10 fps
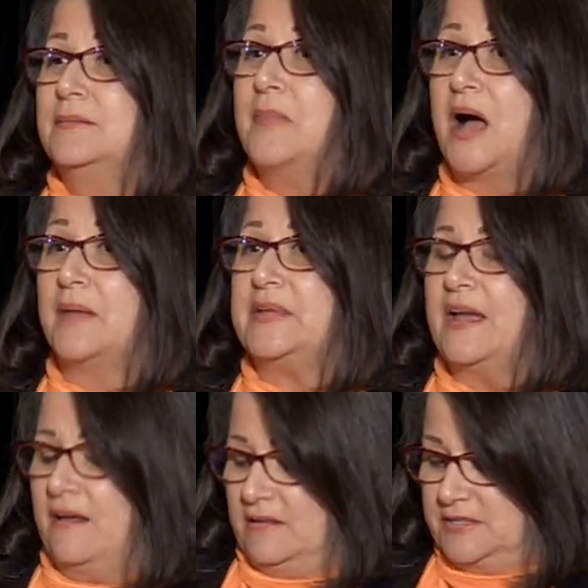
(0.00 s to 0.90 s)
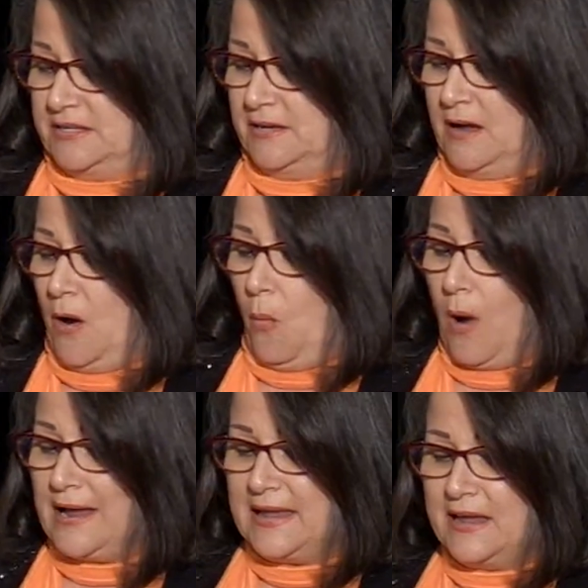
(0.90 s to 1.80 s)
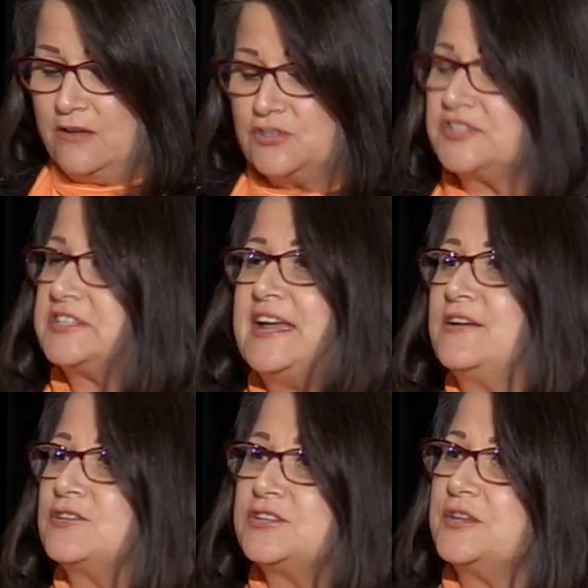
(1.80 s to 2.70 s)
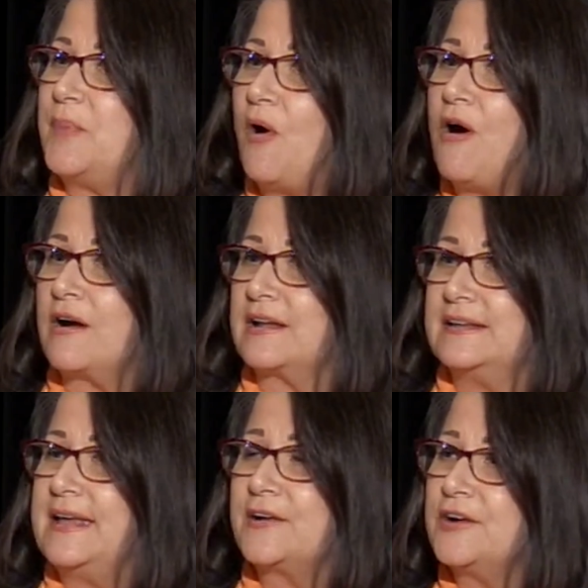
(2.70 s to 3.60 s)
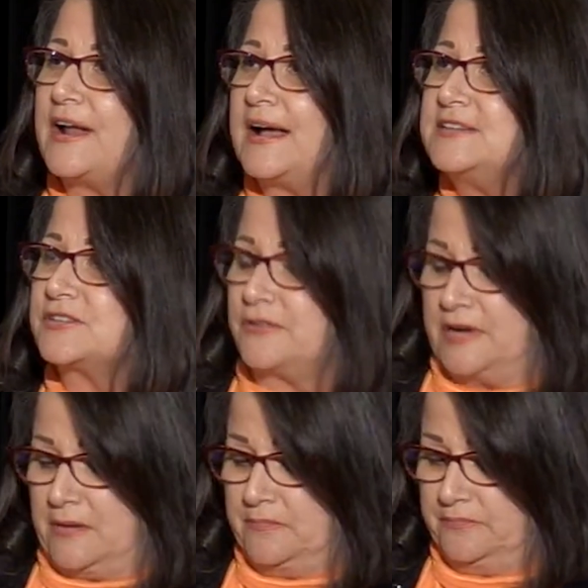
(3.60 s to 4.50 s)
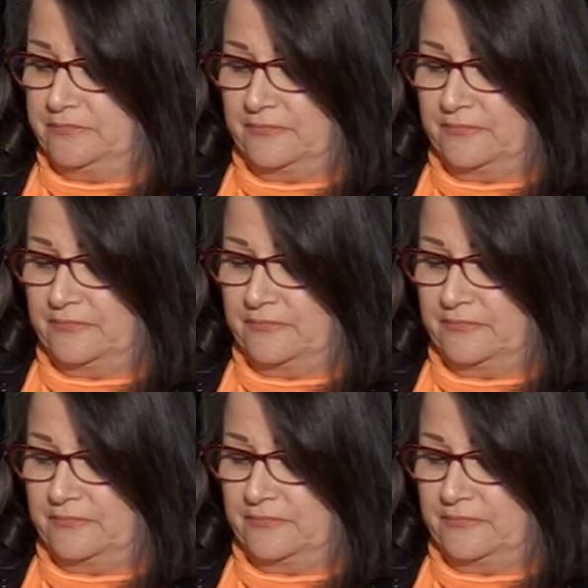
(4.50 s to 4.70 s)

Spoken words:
Mom yelled, "Why can't you just take her to the park and get her an ice cream?"